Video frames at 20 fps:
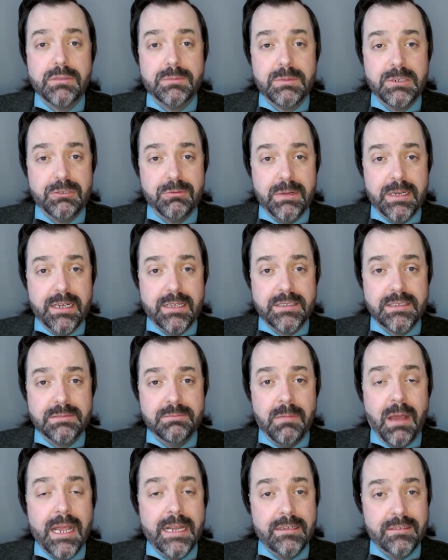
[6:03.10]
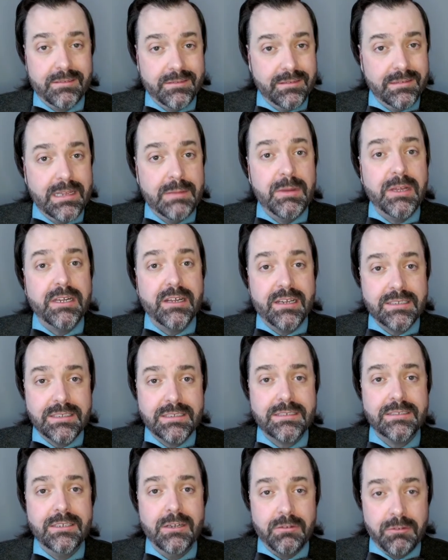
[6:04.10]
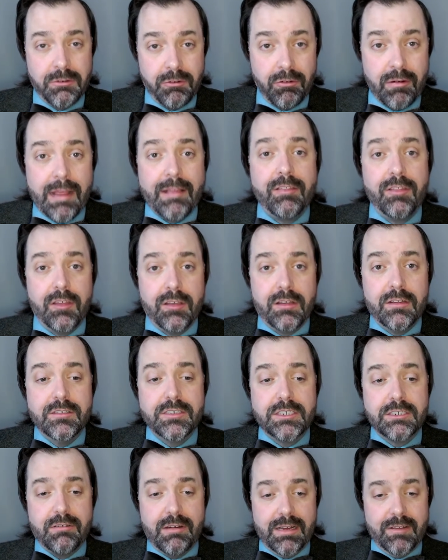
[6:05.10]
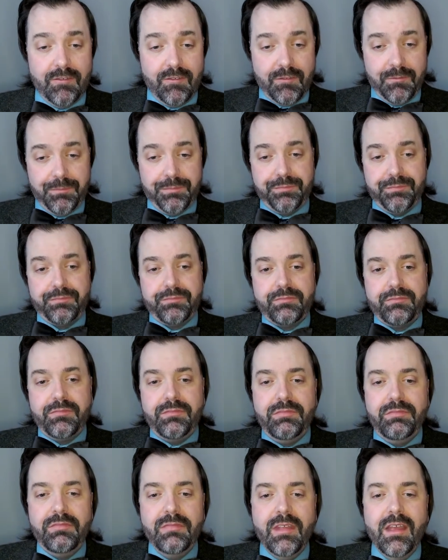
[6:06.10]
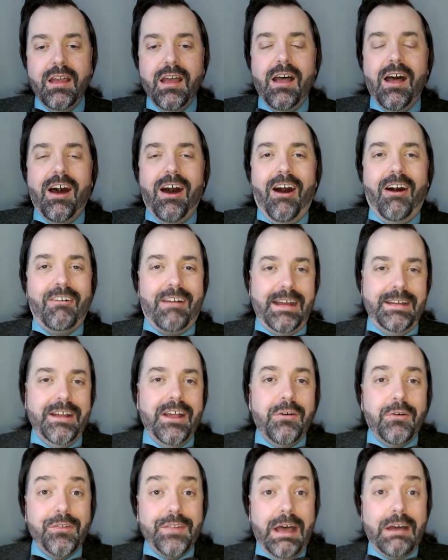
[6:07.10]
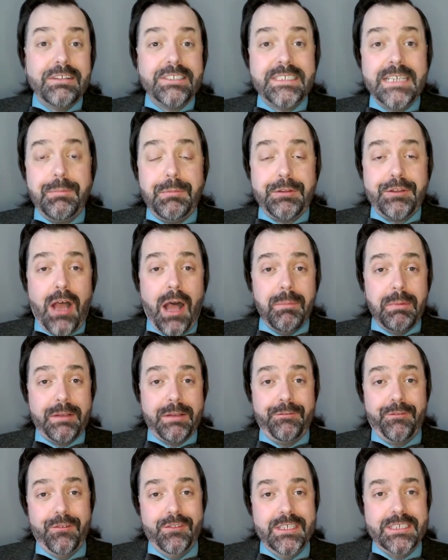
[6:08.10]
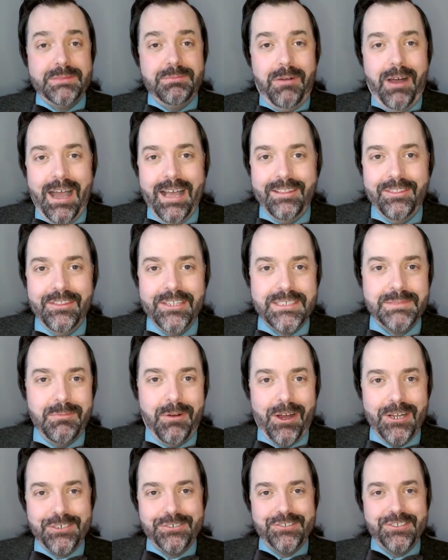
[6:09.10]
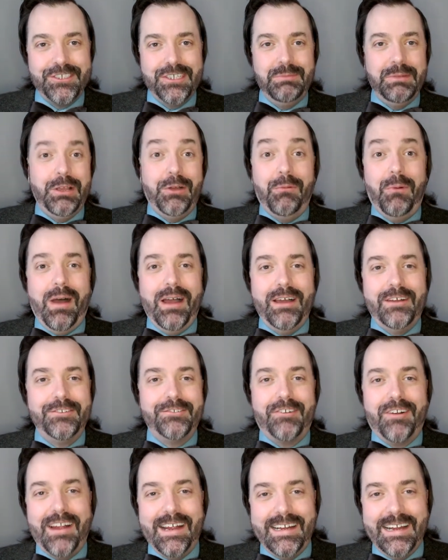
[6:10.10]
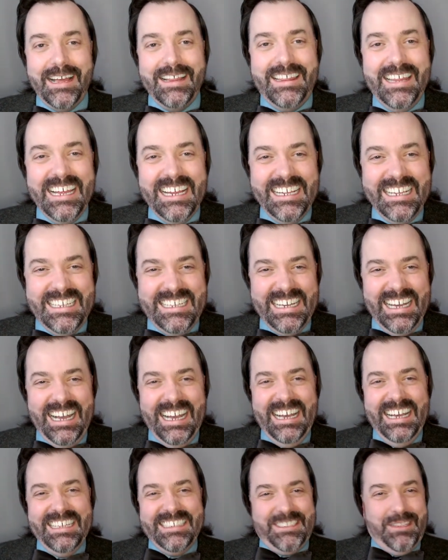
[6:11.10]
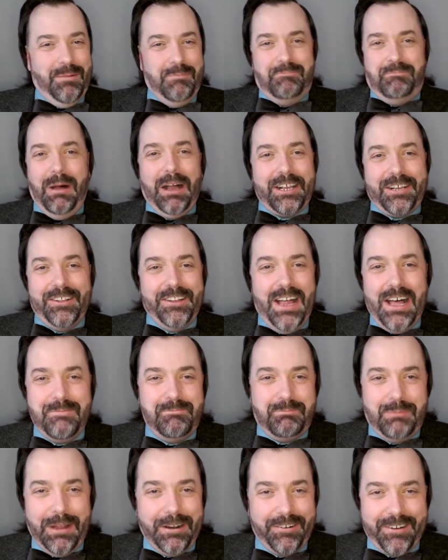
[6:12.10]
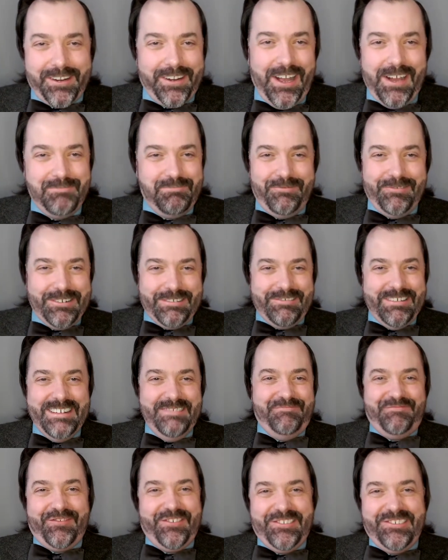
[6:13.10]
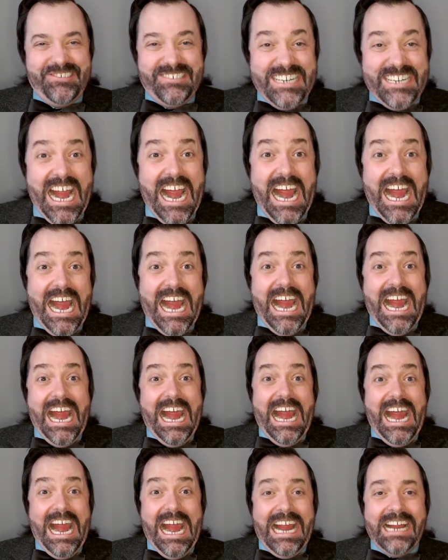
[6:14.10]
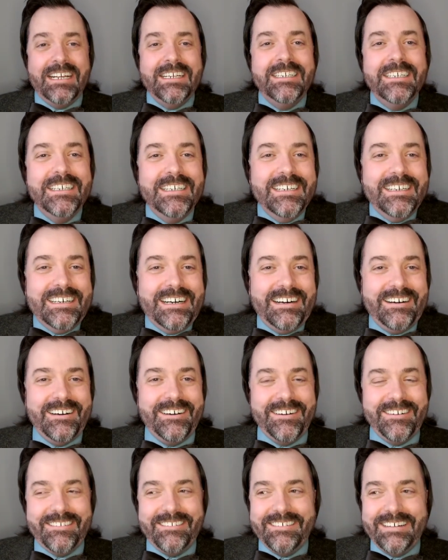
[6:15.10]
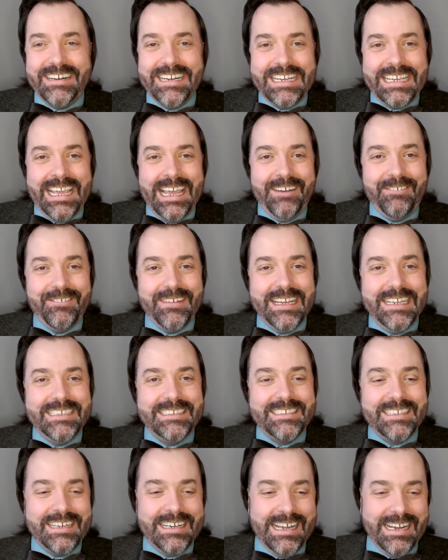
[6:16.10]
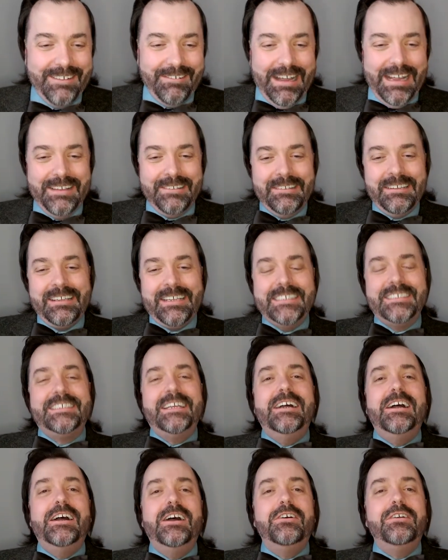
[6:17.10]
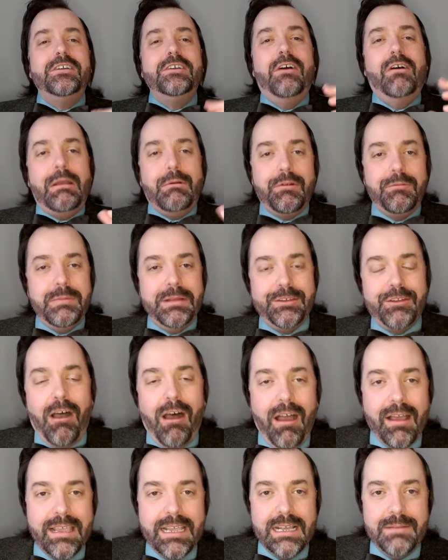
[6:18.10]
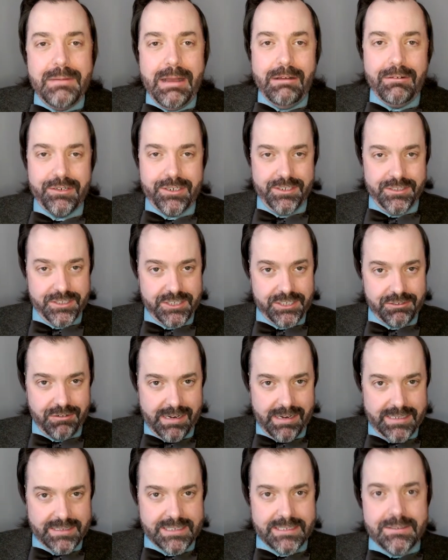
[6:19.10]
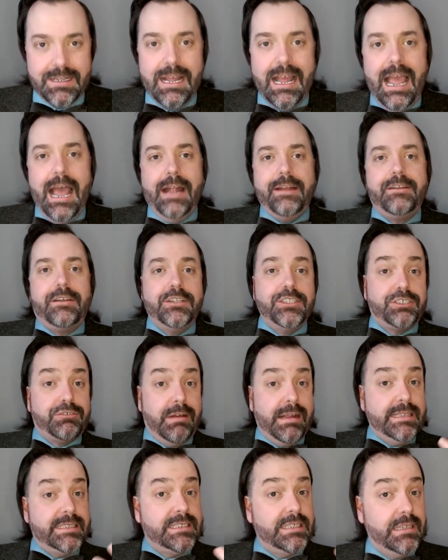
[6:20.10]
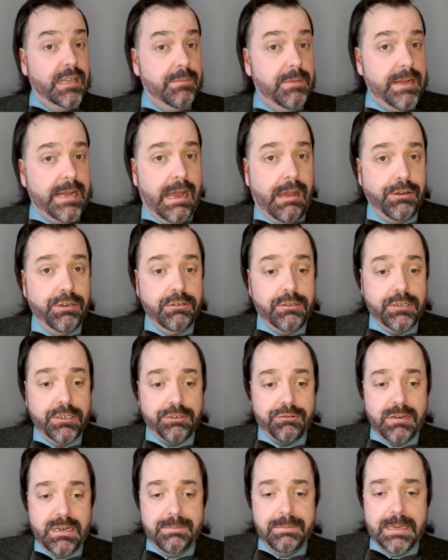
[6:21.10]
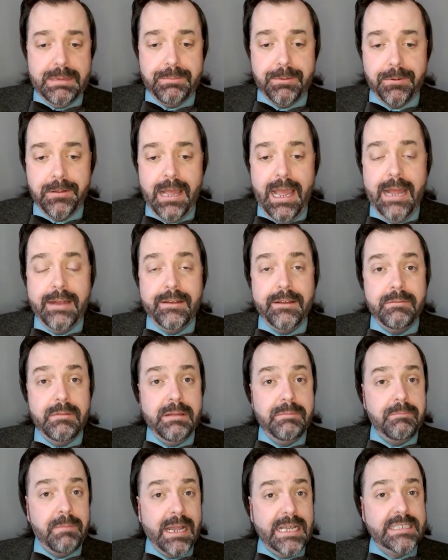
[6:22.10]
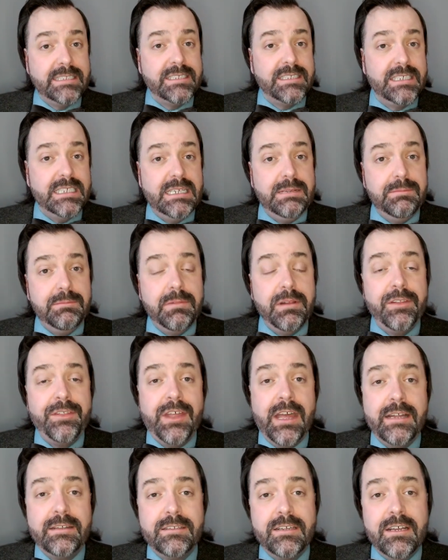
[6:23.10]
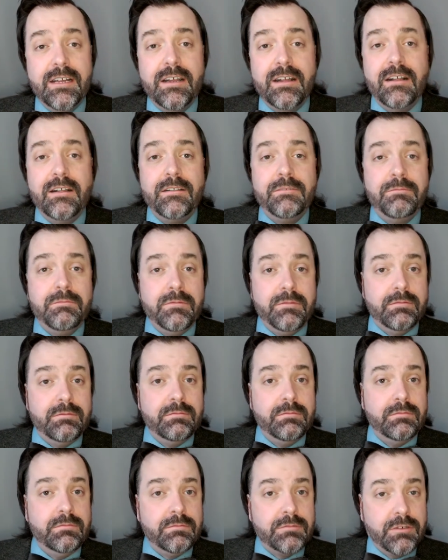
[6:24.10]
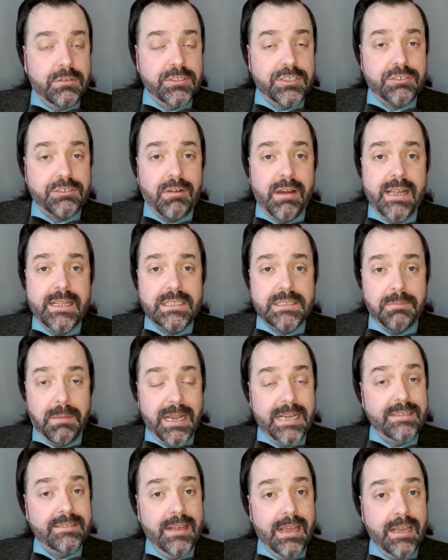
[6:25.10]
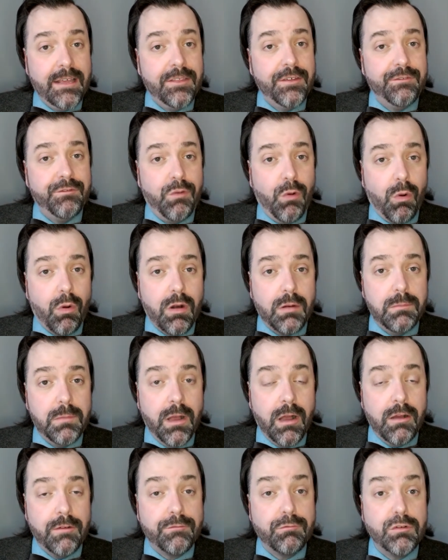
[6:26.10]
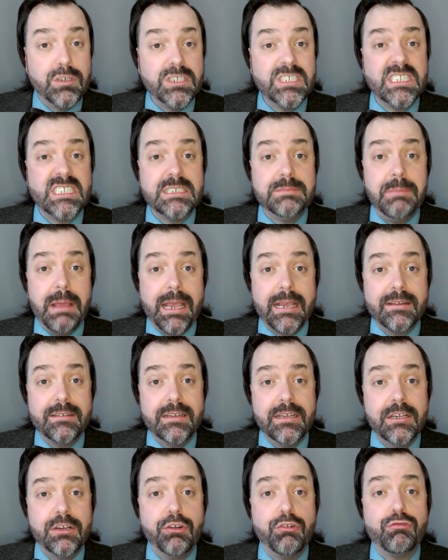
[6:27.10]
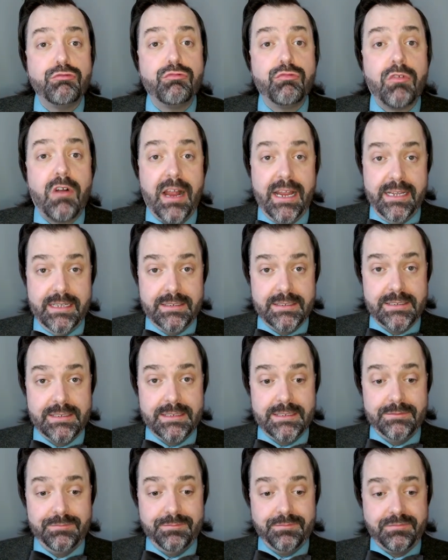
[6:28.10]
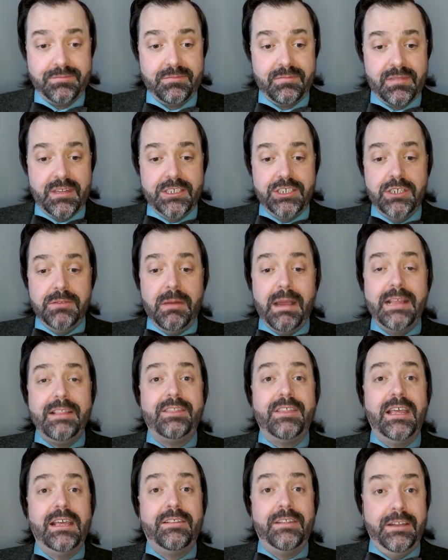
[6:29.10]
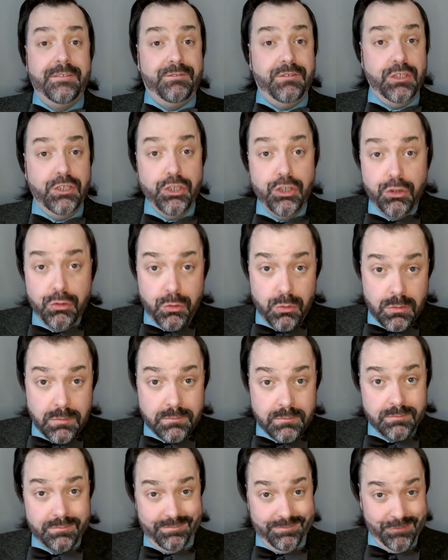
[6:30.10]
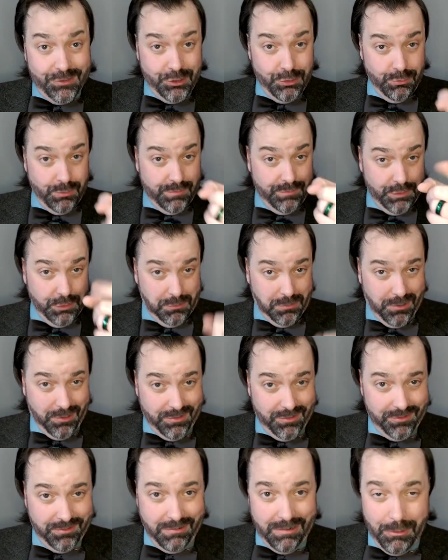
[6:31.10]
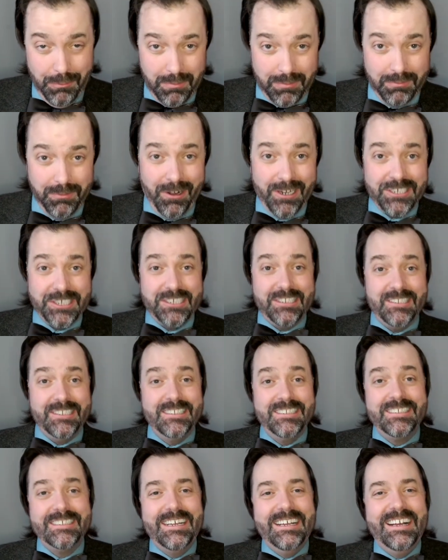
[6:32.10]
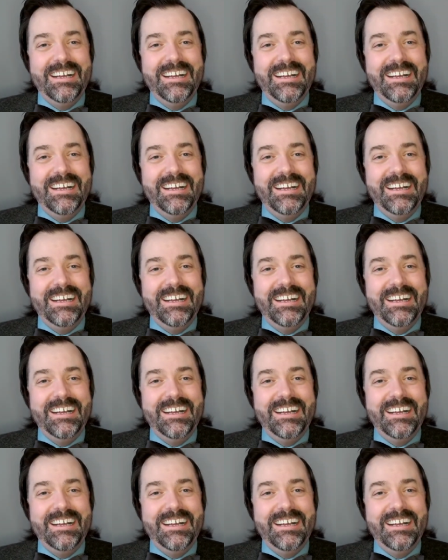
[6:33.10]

between us might limit us, create the constraints. All right. Well, now to set the topic for this module is going to be a wild ride, I think. So buckle up, Buttercup. We're in for, oh, I can't wait. Anyway, because we've been talking about constraints, and constraints limit how you can treat people. And it might seem that constraints might take the form of respecting rights. Because you might think that if you the viewer, who I hope are watching this,